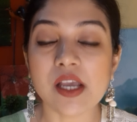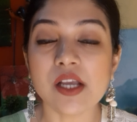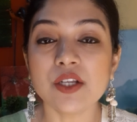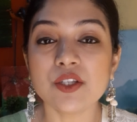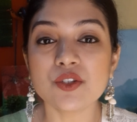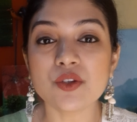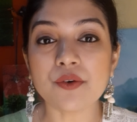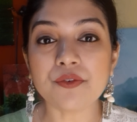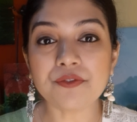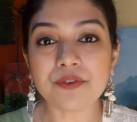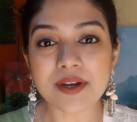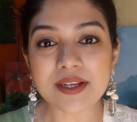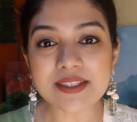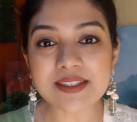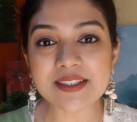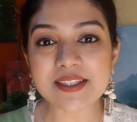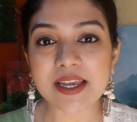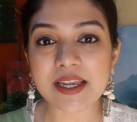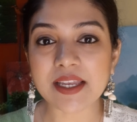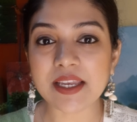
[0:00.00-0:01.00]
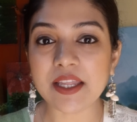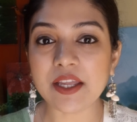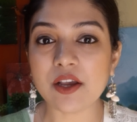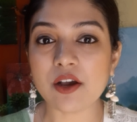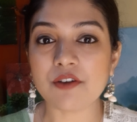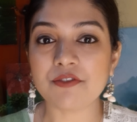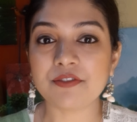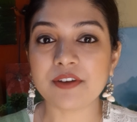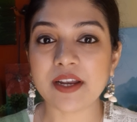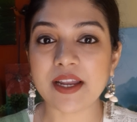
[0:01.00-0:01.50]
So first technique
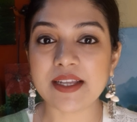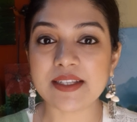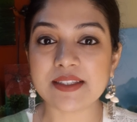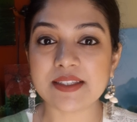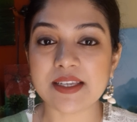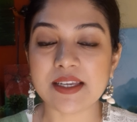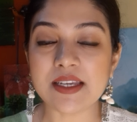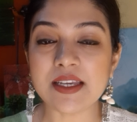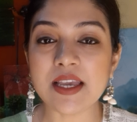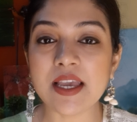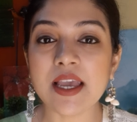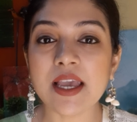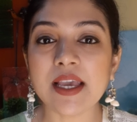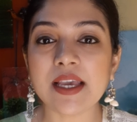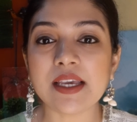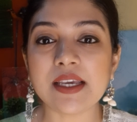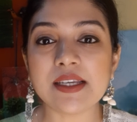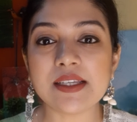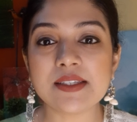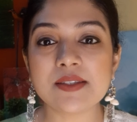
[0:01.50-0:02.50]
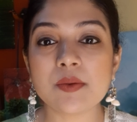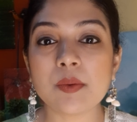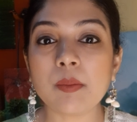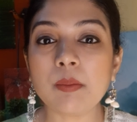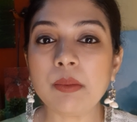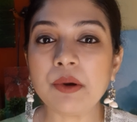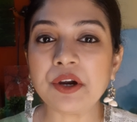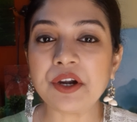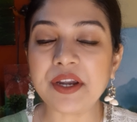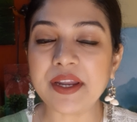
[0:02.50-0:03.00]
of cleansing is
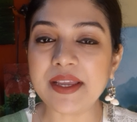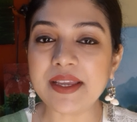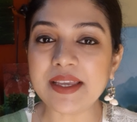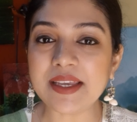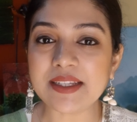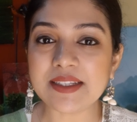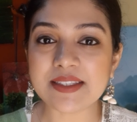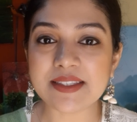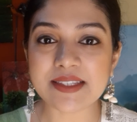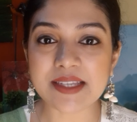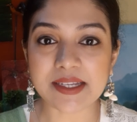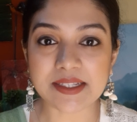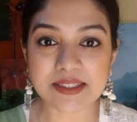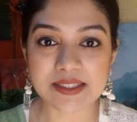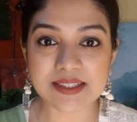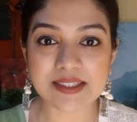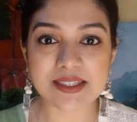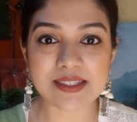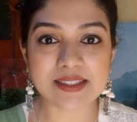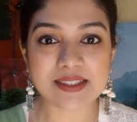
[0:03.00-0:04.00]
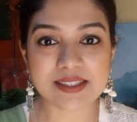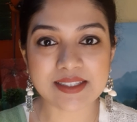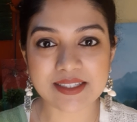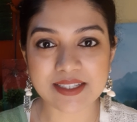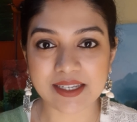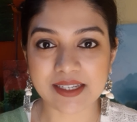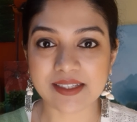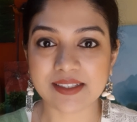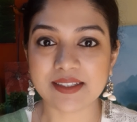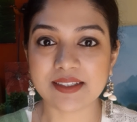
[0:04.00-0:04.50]
burning incense
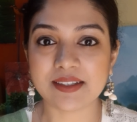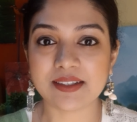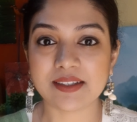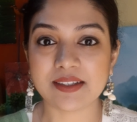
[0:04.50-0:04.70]
stick.